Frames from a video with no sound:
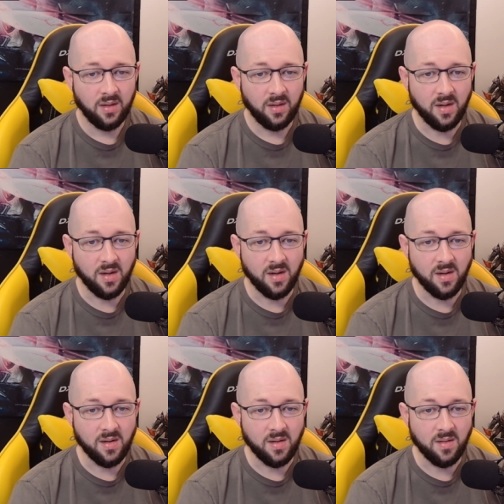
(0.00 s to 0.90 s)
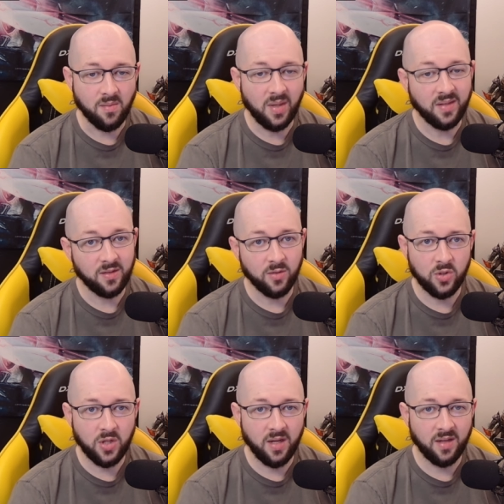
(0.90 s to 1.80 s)
Uh, main skill
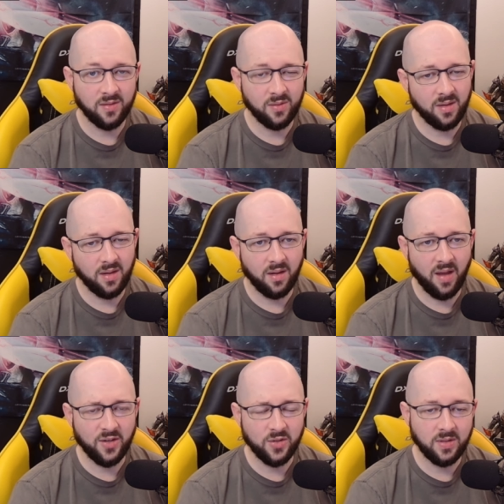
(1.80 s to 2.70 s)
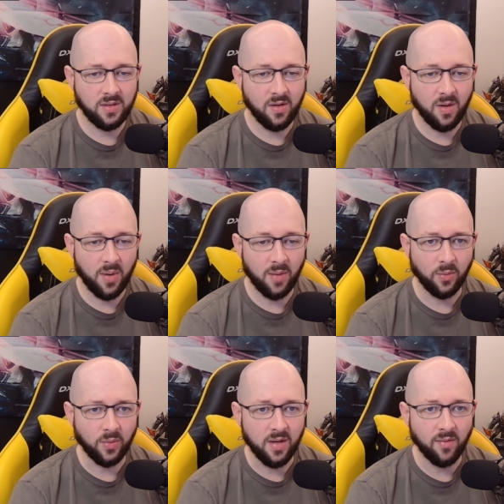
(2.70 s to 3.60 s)
chance. Uh, actually, no, I probably
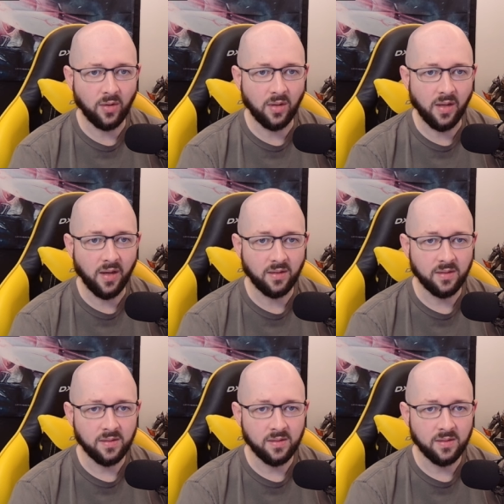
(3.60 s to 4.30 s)
would never collect.